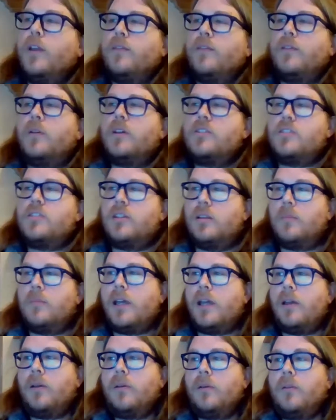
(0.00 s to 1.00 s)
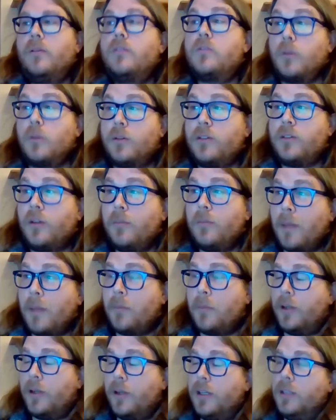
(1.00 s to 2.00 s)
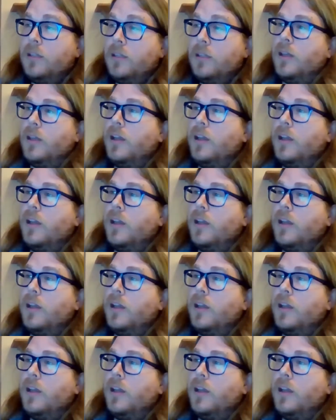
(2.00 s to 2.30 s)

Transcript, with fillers: have a question about short-term memory.